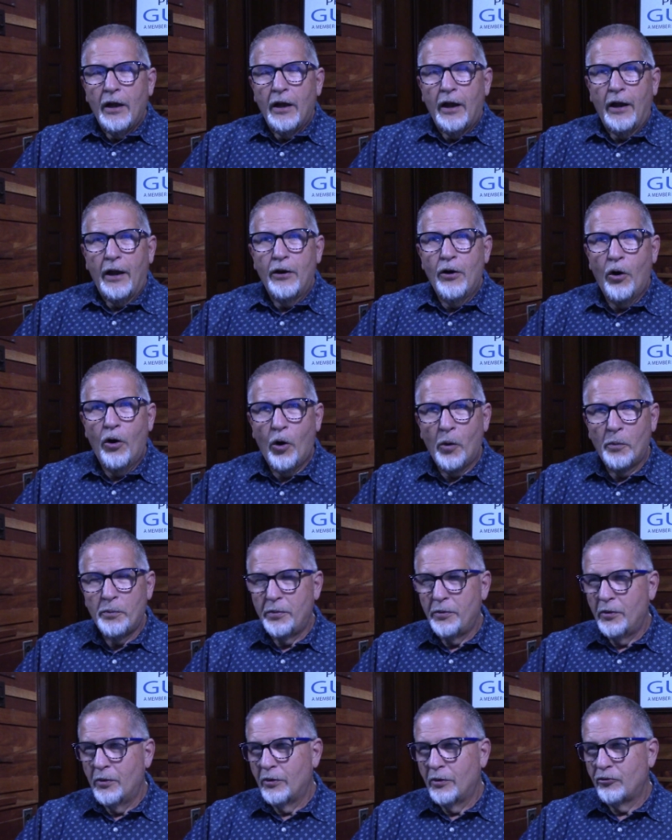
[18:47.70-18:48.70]
I hope
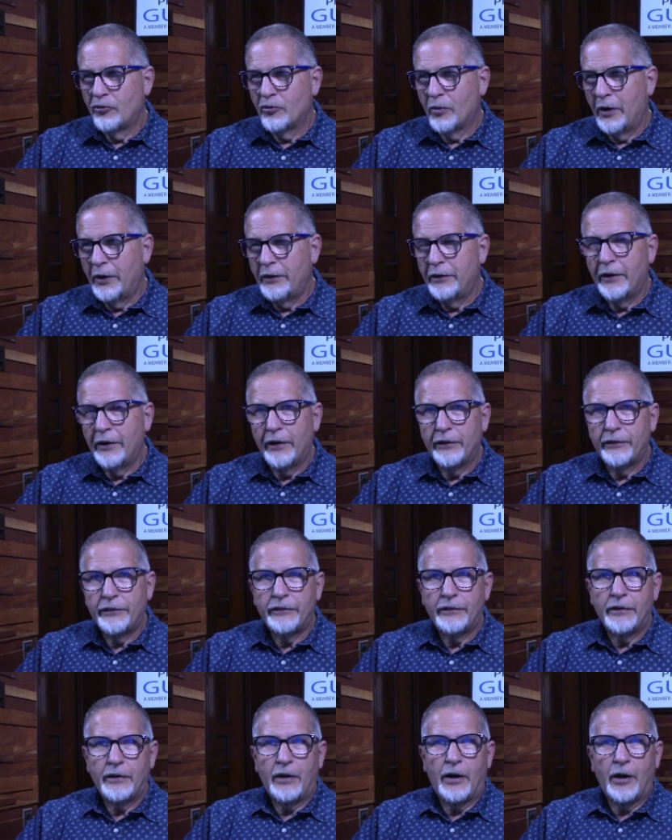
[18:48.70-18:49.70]
you enjoyed
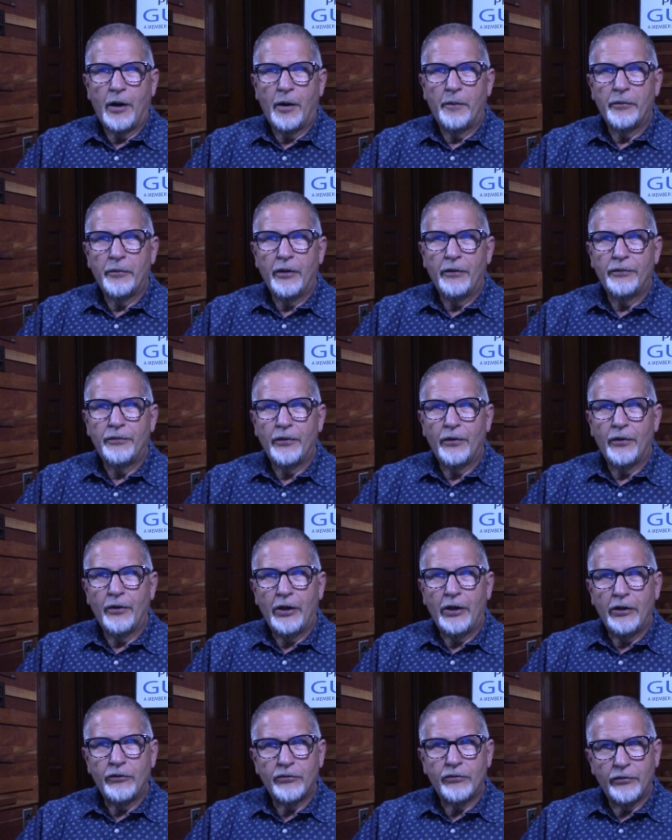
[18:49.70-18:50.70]
this. If you're
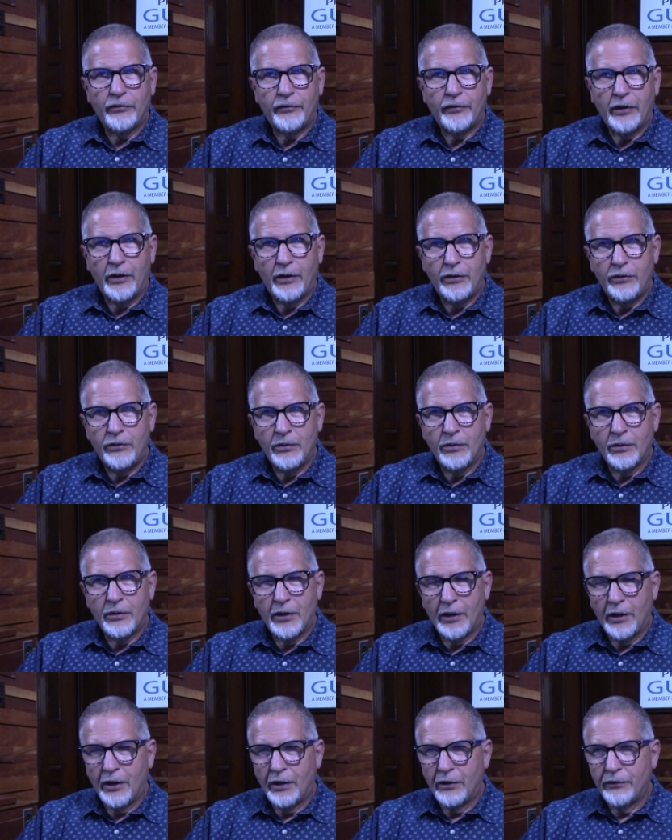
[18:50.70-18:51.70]
interested, you
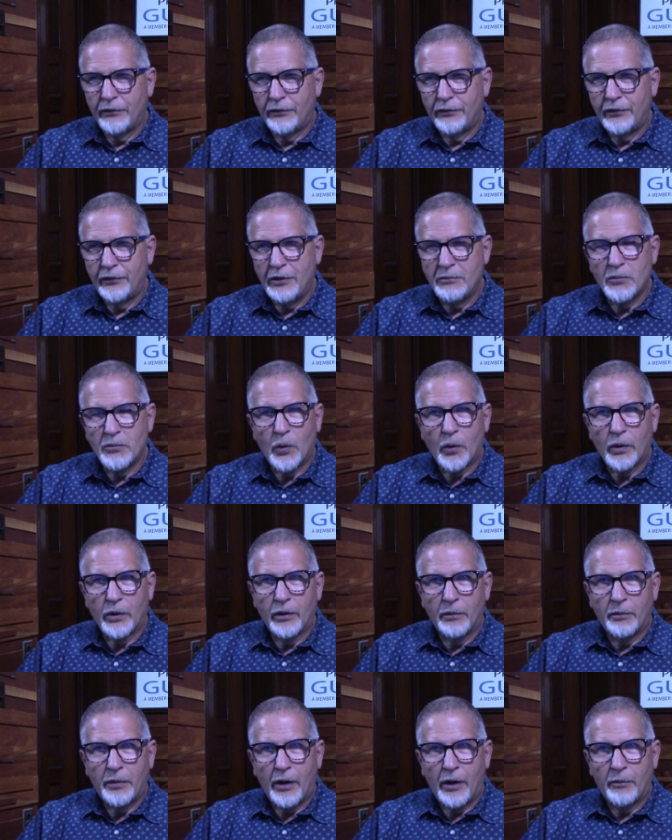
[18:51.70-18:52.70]
can see more
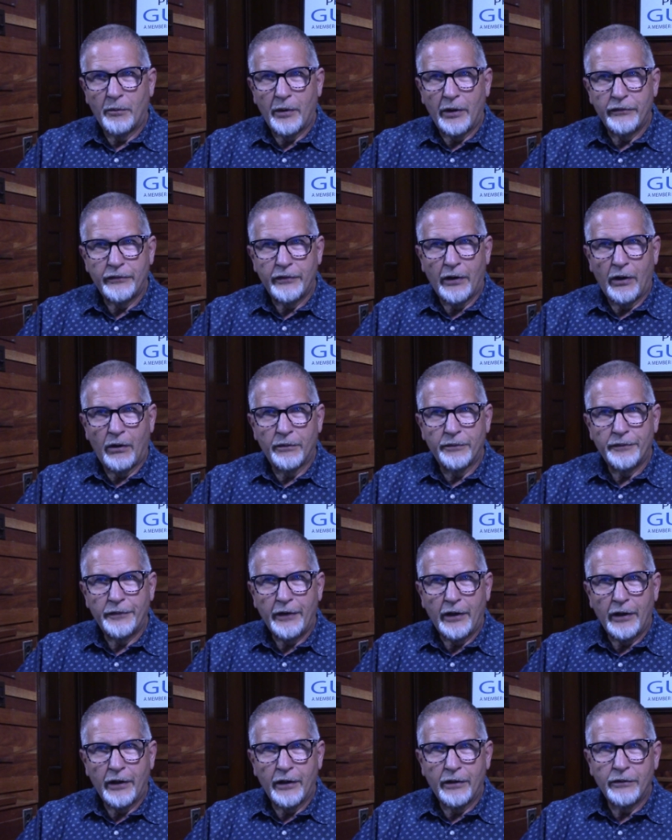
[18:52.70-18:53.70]
about myself
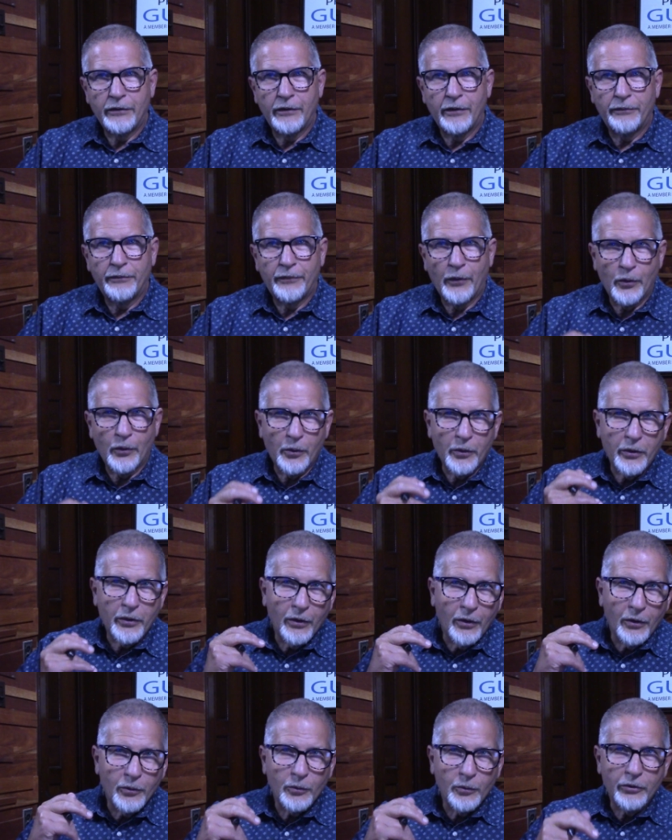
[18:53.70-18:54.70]
and the Photo
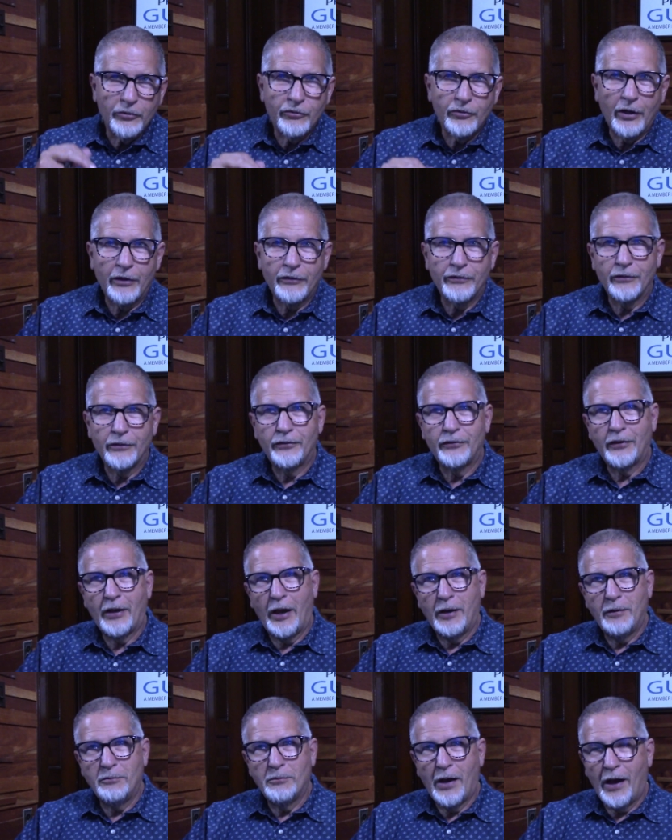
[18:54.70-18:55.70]
Guild, which has a
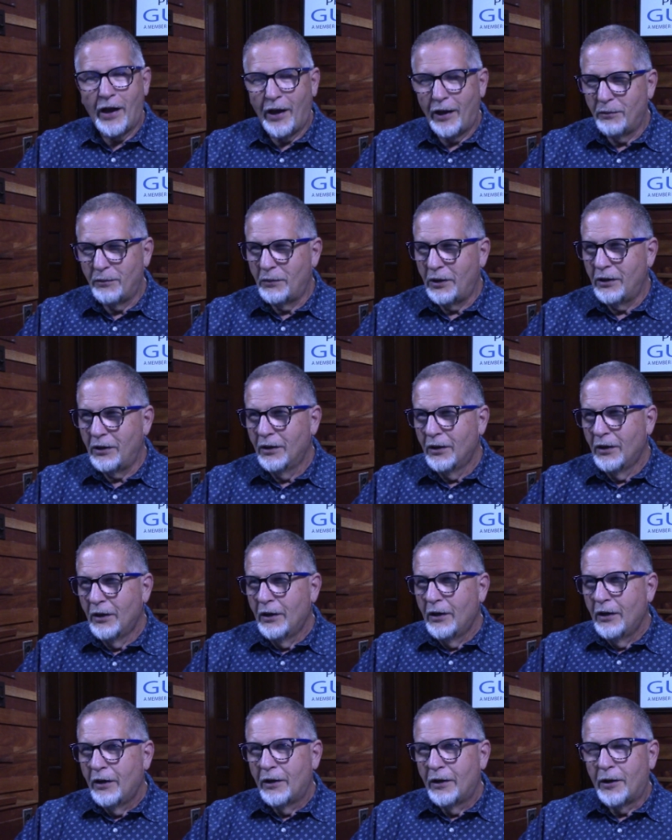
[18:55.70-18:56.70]
sign behind me.
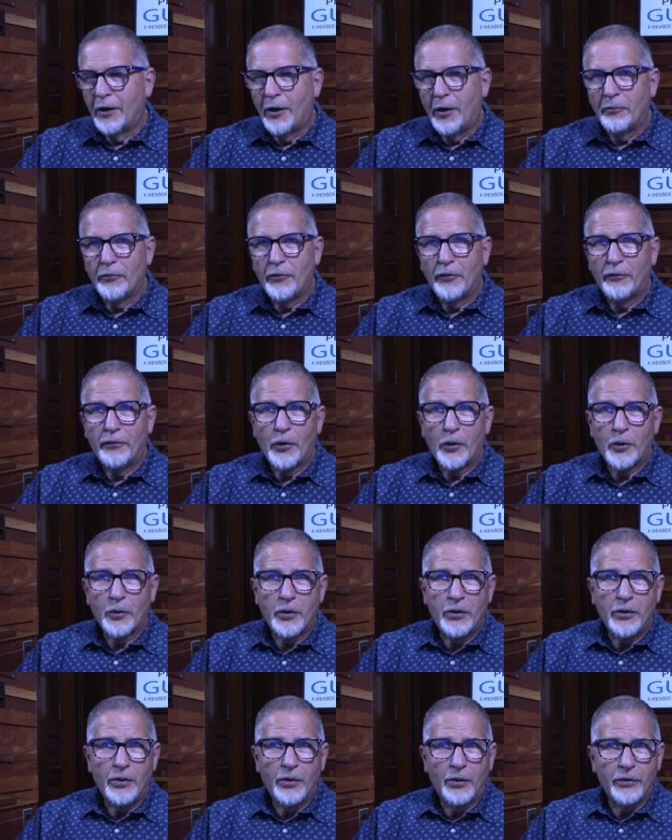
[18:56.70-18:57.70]
The Photo
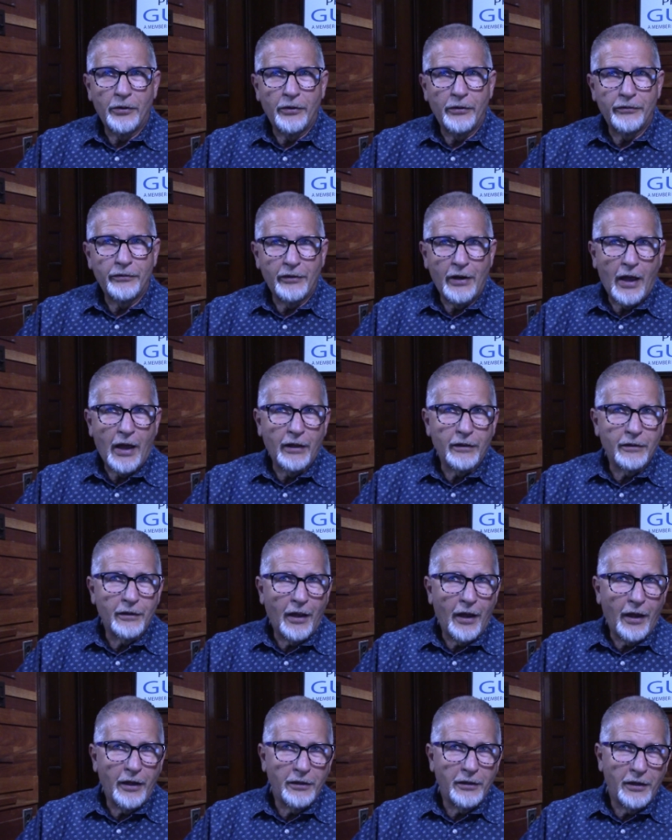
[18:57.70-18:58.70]
Guild is an
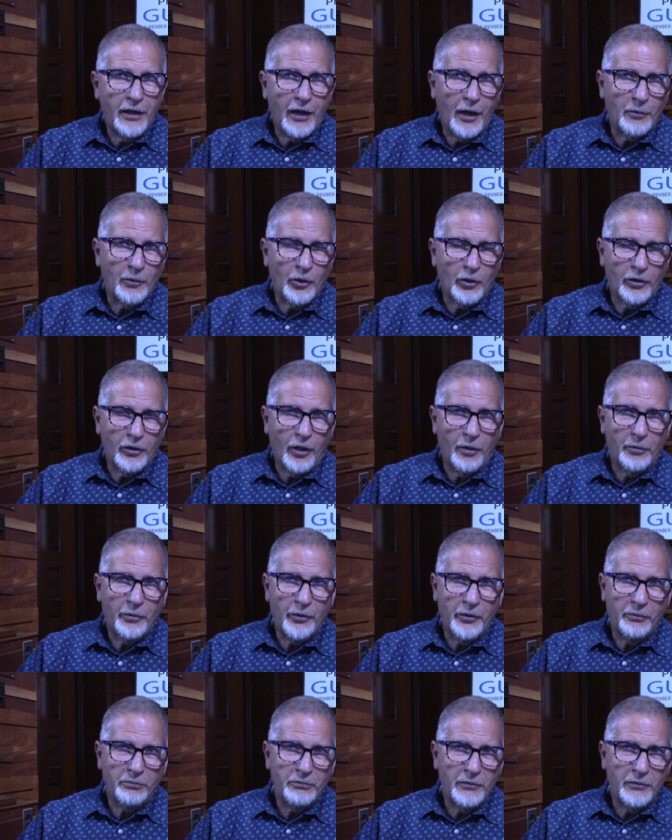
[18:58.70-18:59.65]
online camera club that